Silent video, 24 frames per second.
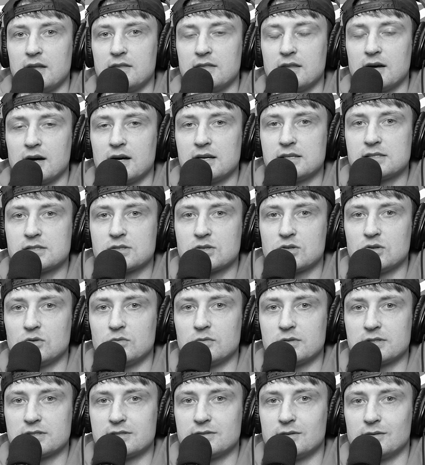and the icicle
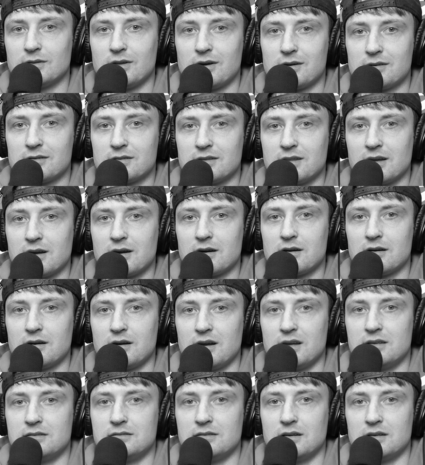was no longer there
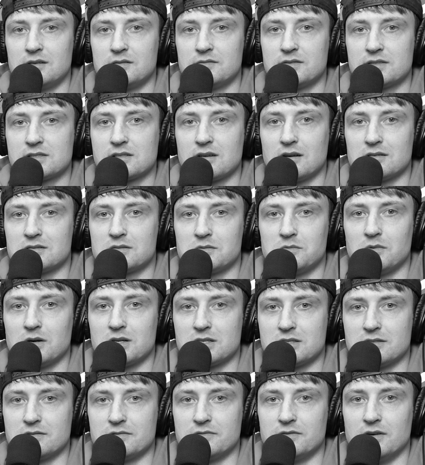and none of us got to
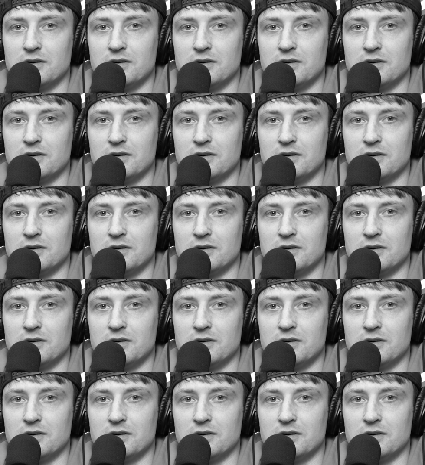watch it